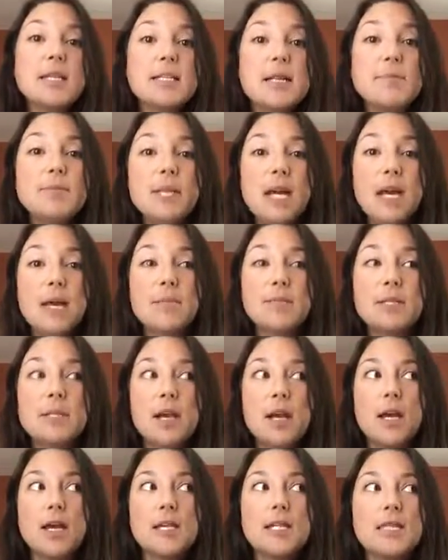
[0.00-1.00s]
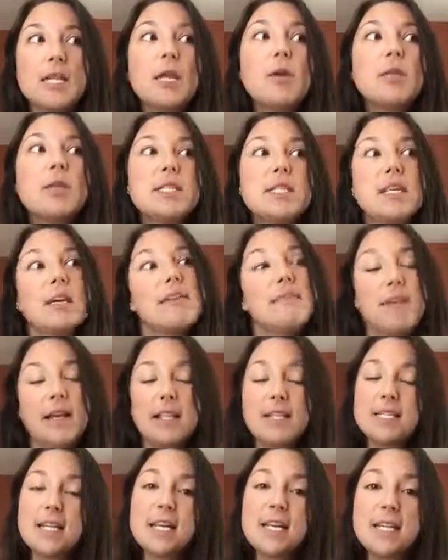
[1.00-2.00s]
Sometimes sequencing
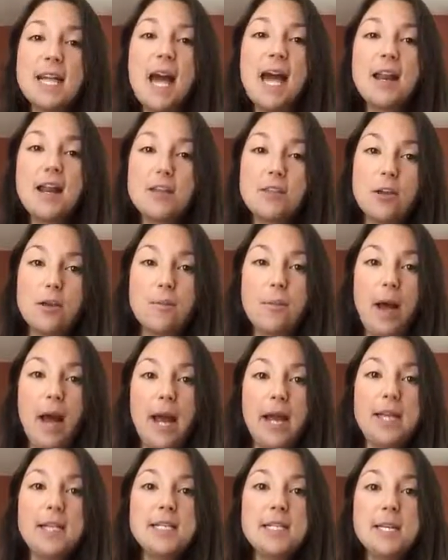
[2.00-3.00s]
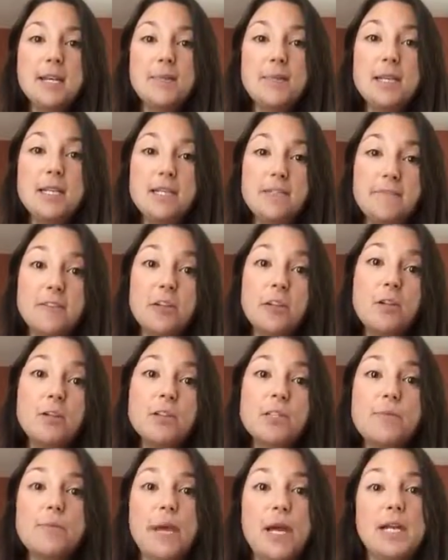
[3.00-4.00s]
events like that in their mind can be
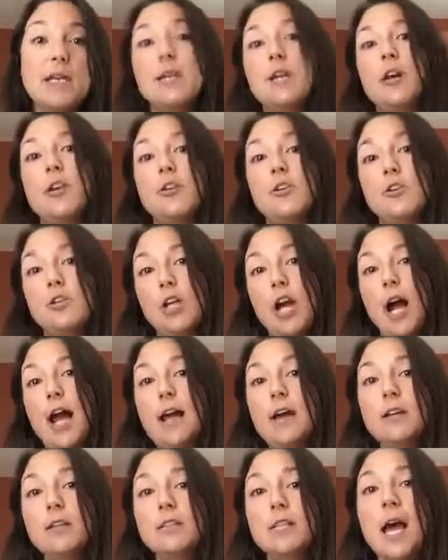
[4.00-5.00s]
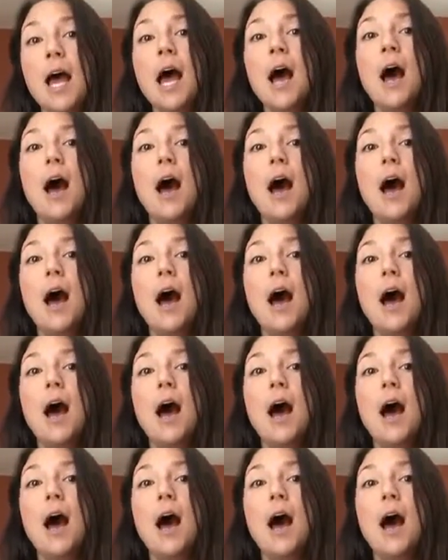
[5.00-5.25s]
difficult depending on your child.